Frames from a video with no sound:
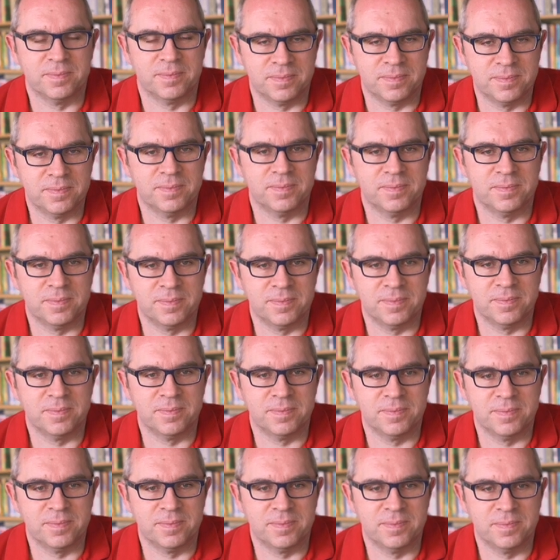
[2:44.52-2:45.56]

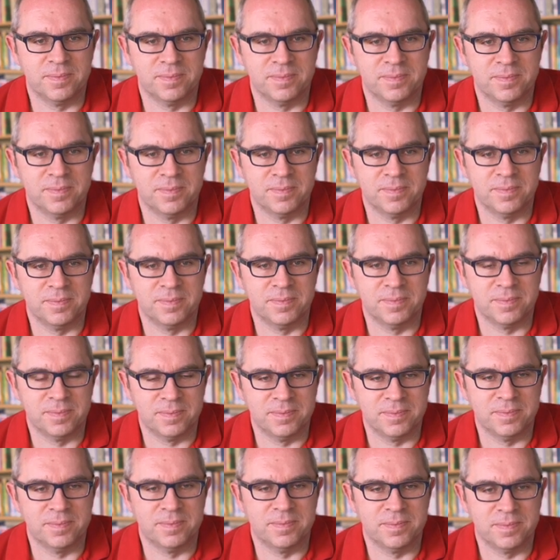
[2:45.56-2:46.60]

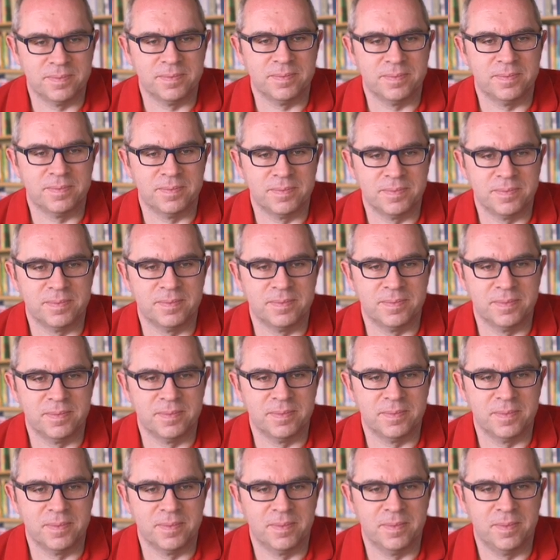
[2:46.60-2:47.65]

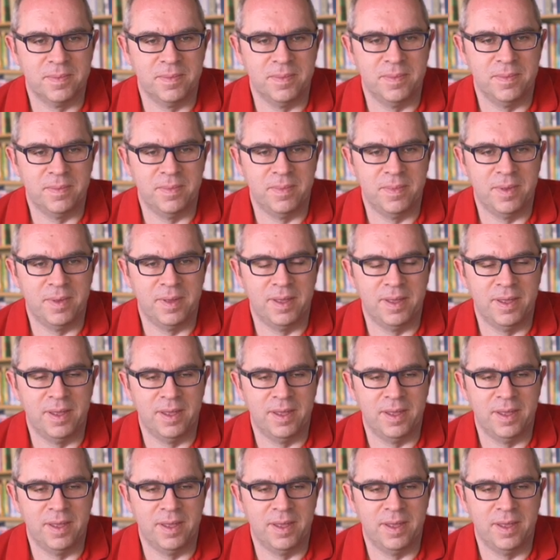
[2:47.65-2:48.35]
The person shown says nothing.